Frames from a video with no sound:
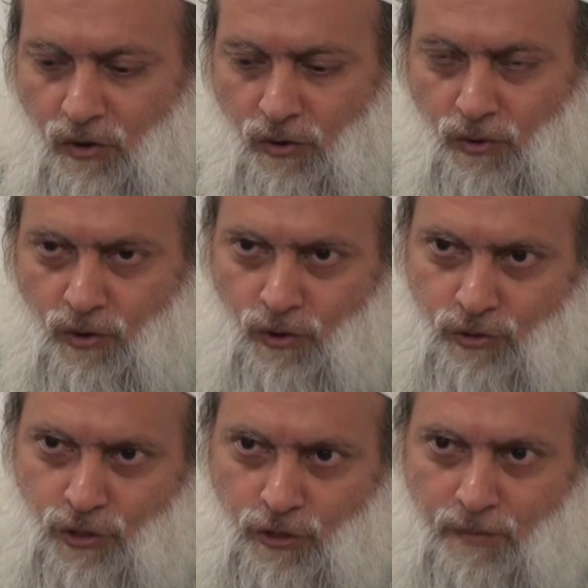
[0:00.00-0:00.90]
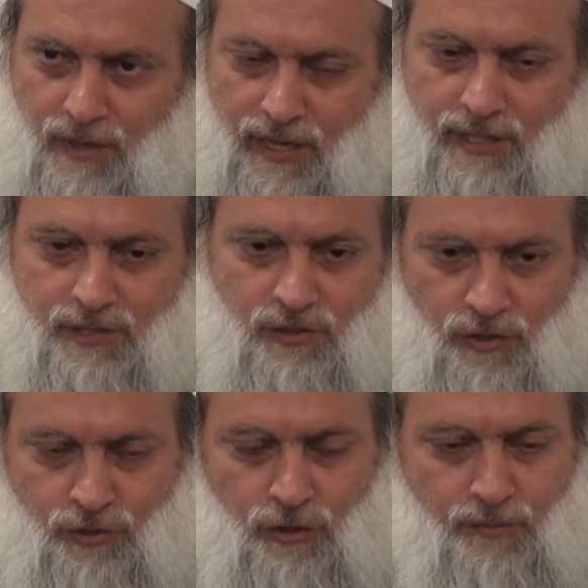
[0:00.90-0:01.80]
who took place
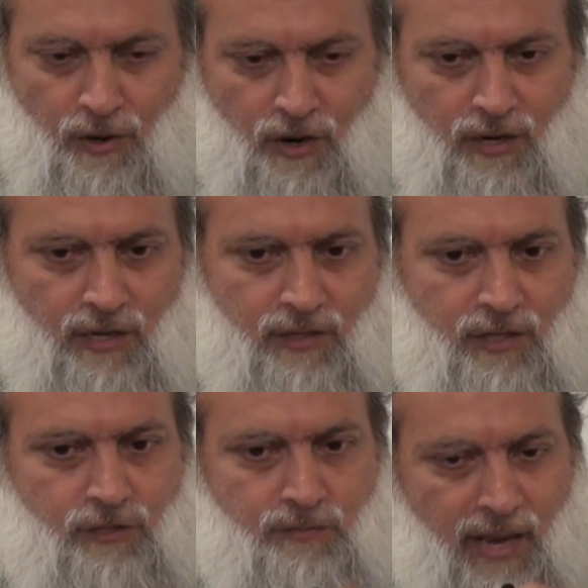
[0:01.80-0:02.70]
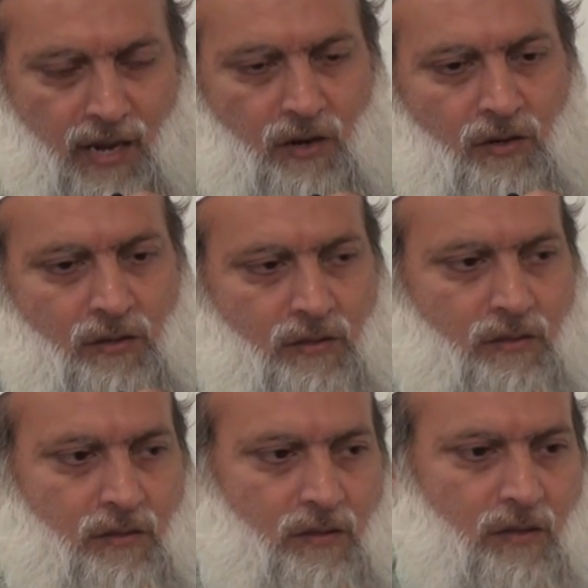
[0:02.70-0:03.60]
or took part in this battle,
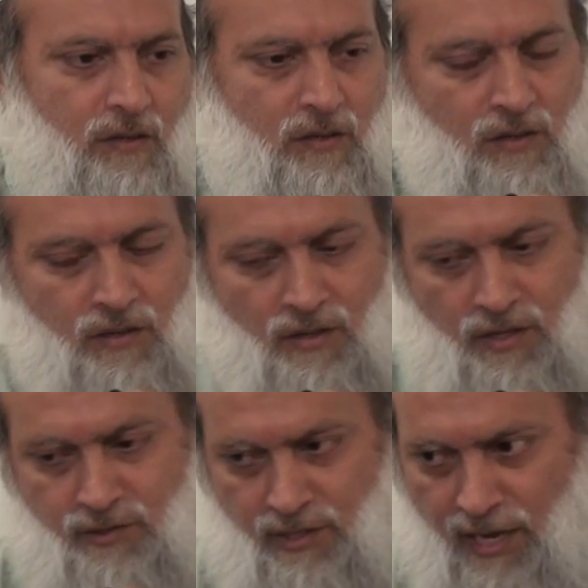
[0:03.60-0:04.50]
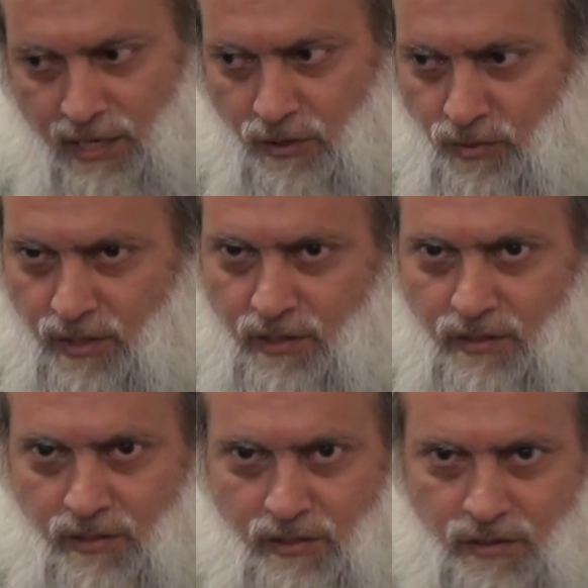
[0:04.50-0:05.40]
sided with
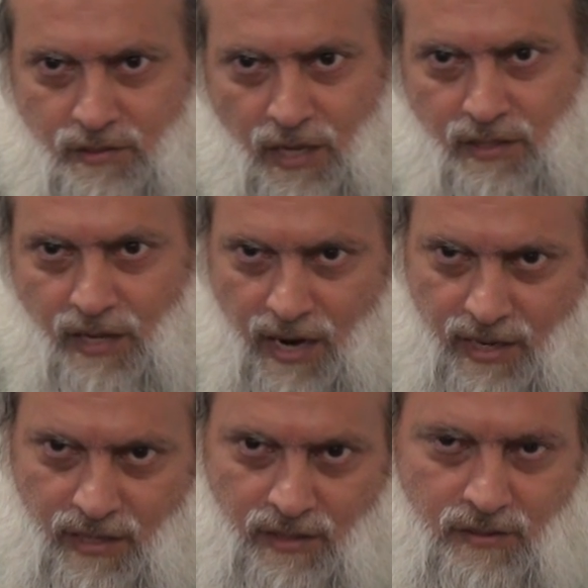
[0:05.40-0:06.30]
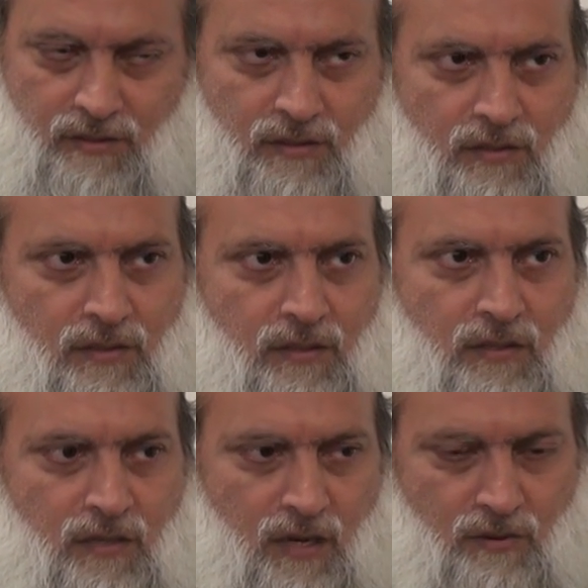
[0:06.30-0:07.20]
Sayyidina Ali,
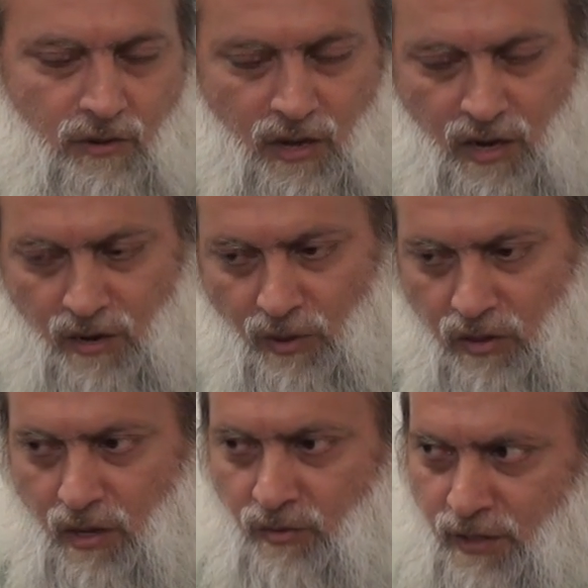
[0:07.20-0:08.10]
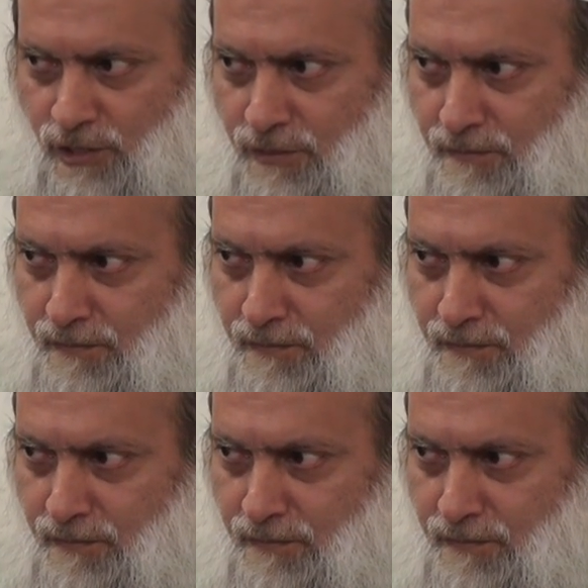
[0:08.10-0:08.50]
karamallahu wajh.